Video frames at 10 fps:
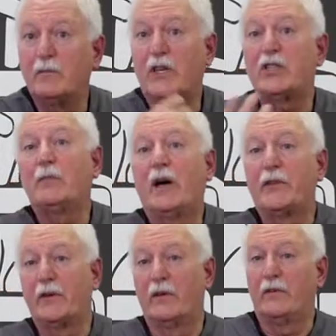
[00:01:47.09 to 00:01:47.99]
much
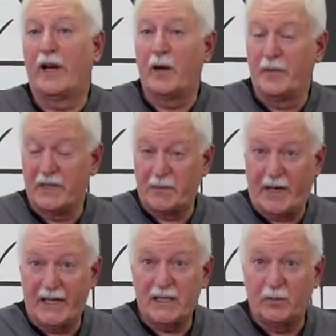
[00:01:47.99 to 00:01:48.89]
about their environment as
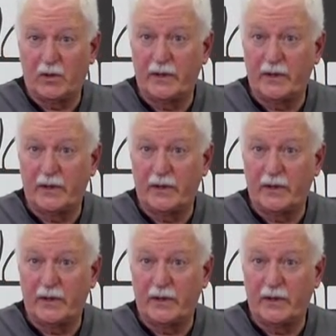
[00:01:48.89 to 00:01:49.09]
possible.